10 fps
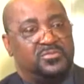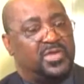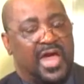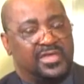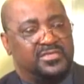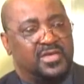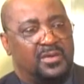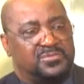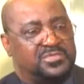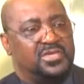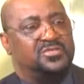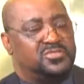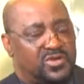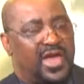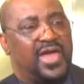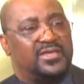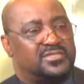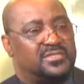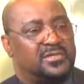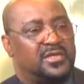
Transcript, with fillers: I'm still trying to